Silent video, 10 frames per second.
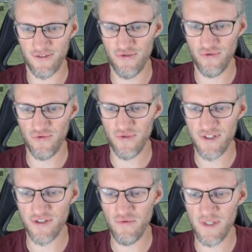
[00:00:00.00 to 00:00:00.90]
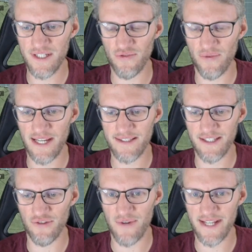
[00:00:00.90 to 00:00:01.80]
due to the Suez Strait
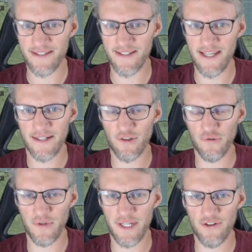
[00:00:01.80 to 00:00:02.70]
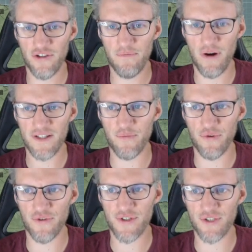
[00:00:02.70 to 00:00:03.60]
and the Red Sea, and over here the
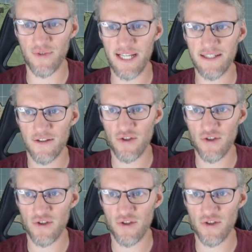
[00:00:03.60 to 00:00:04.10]
Bosporus Strait.